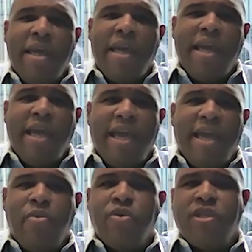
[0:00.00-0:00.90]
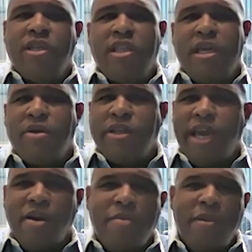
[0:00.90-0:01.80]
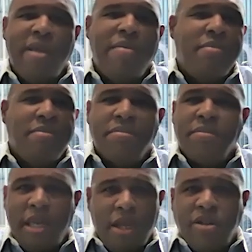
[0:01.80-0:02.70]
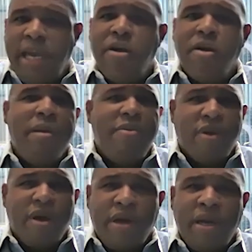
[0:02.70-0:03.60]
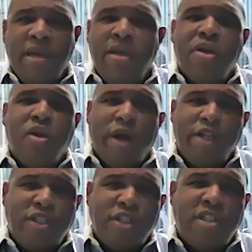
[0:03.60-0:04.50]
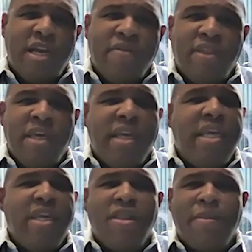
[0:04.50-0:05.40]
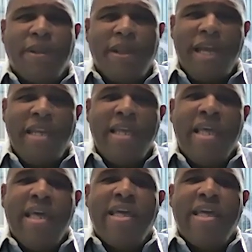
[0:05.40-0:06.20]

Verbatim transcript: and we'll see the entertainer being an entertainer being very gracious and everything, and they get on the plane,